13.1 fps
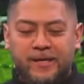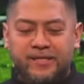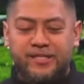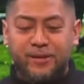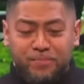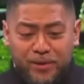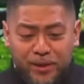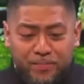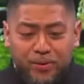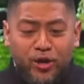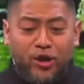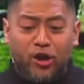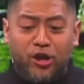Simply
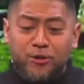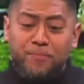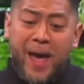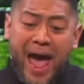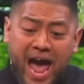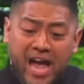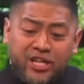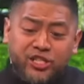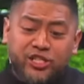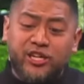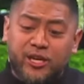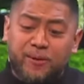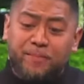put, are you
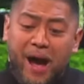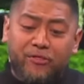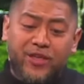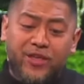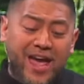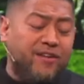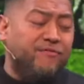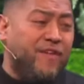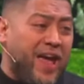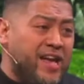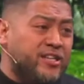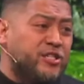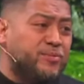passionate about the
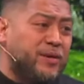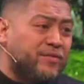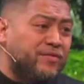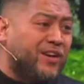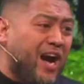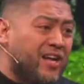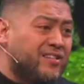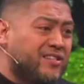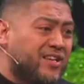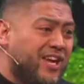advancement of God's